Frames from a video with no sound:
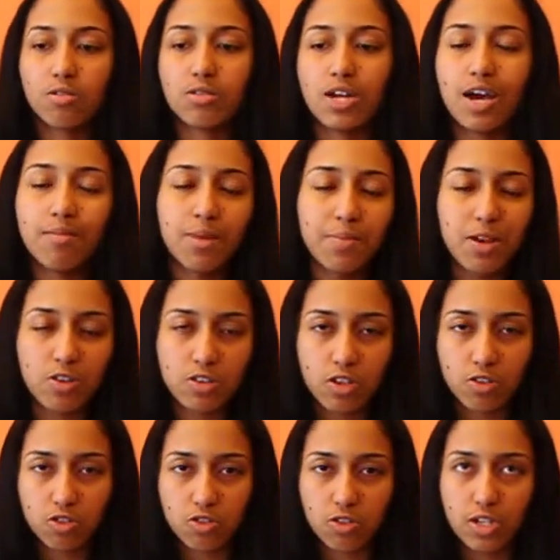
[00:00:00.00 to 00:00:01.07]
not gonna say
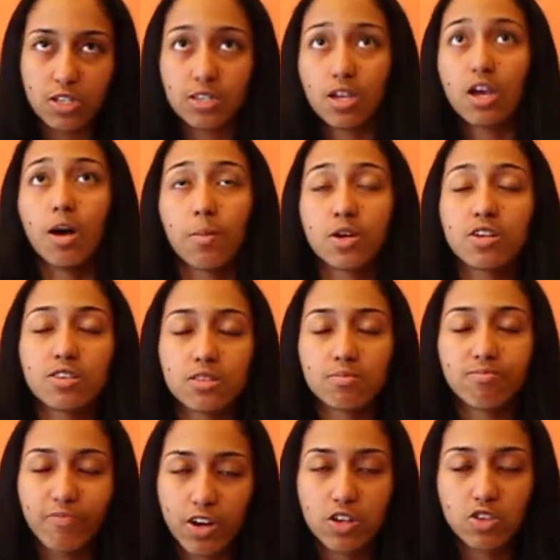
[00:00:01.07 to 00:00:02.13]
socialistic.
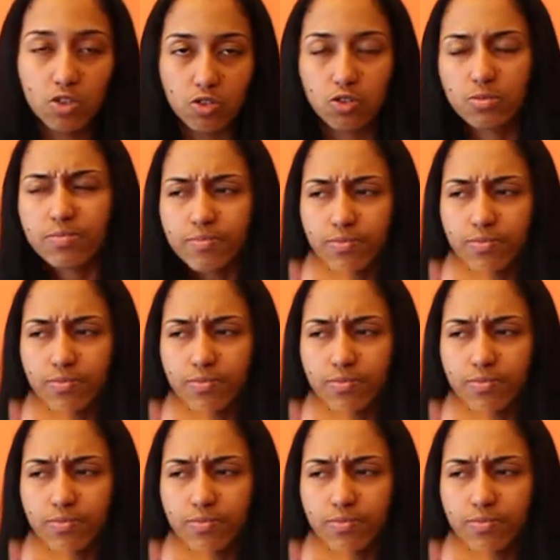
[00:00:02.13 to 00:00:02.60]
Very social.